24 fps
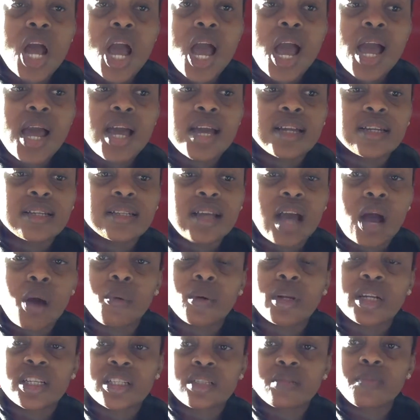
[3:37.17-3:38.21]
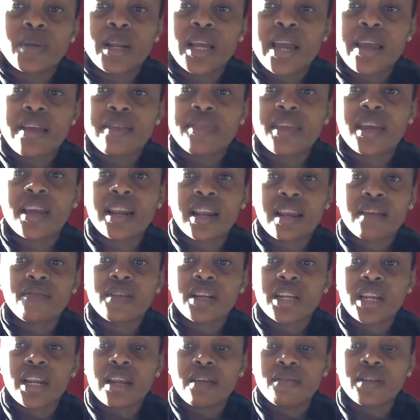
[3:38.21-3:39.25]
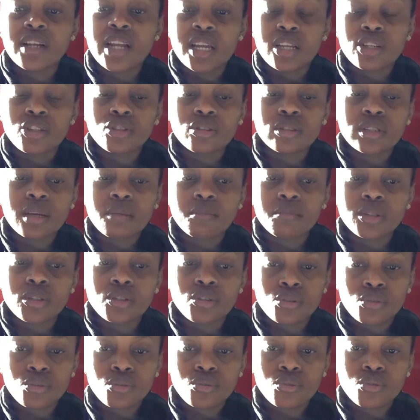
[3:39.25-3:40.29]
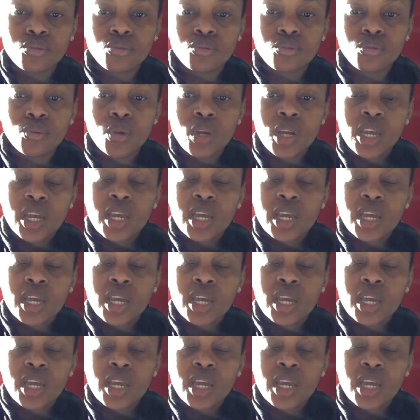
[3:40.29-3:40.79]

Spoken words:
and I will explain the 1111 angel number to you